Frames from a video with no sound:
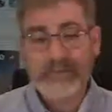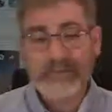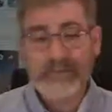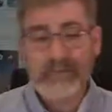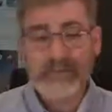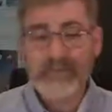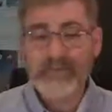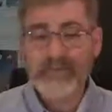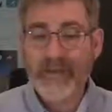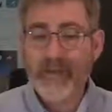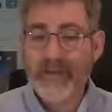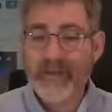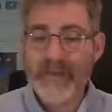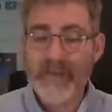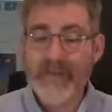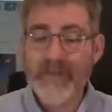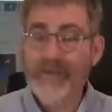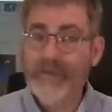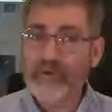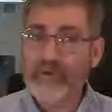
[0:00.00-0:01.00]
if they
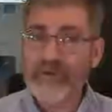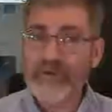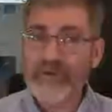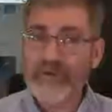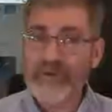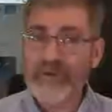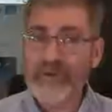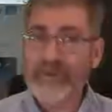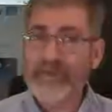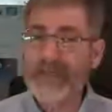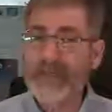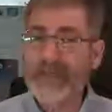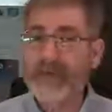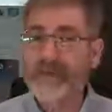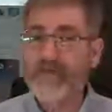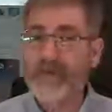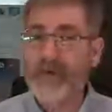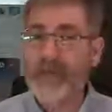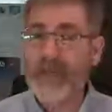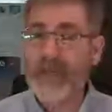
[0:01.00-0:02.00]
really get
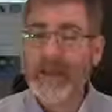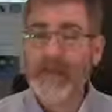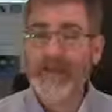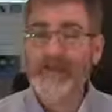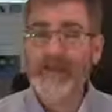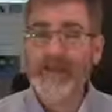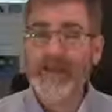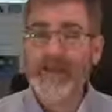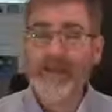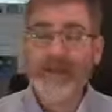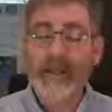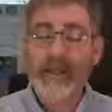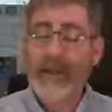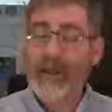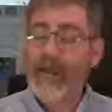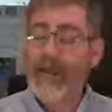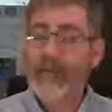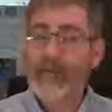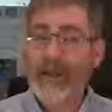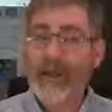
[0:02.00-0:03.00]
into it heavily,
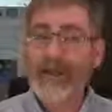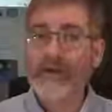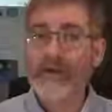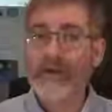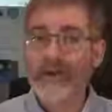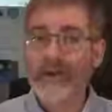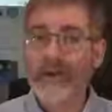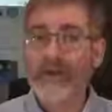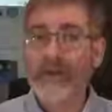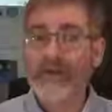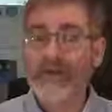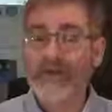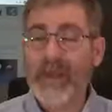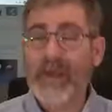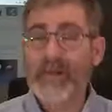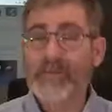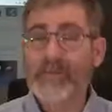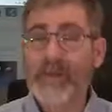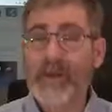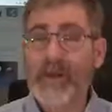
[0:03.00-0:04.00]
Iran could at
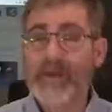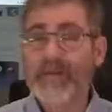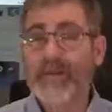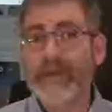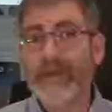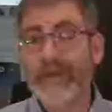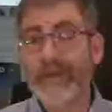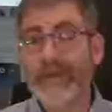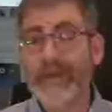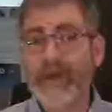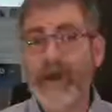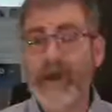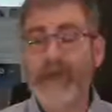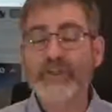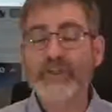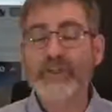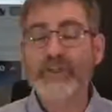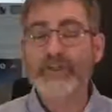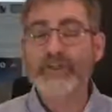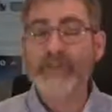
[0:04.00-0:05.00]
that point begin
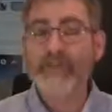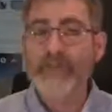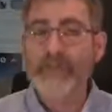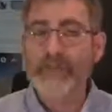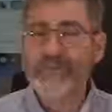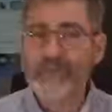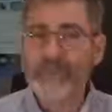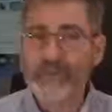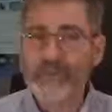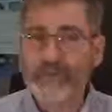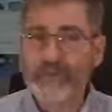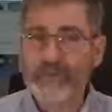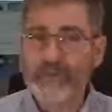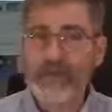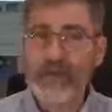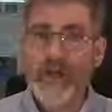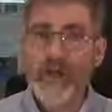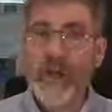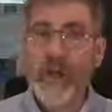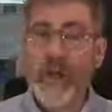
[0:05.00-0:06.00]
launching missiles
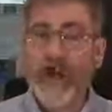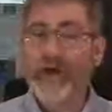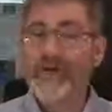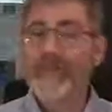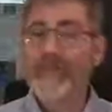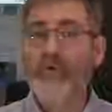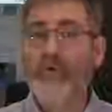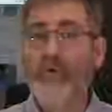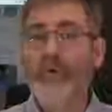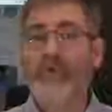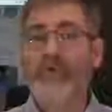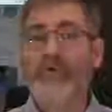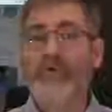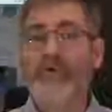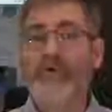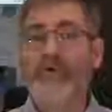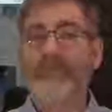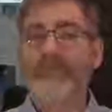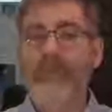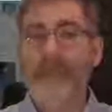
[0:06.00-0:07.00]
towards the U.S.